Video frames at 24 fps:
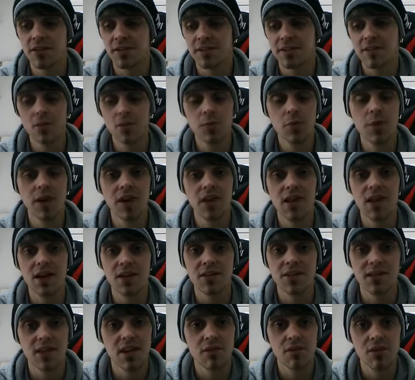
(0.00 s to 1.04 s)
They're still paying out
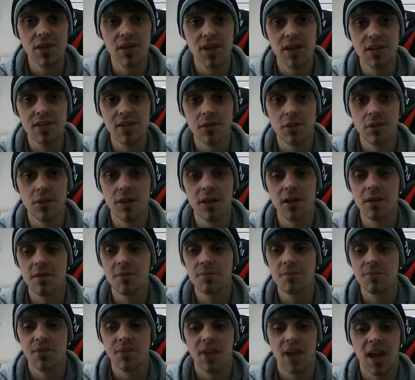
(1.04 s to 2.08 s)
7 days a week,
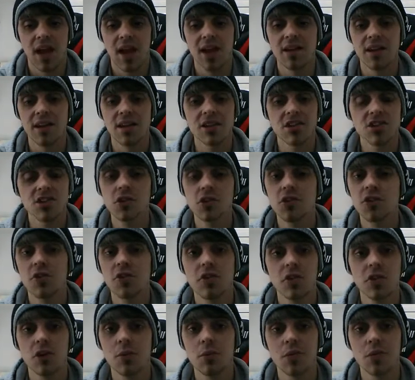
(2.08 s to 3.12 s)
and it's just
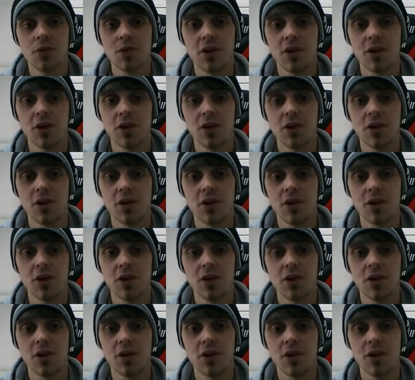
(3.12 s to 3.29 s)
phenomenal,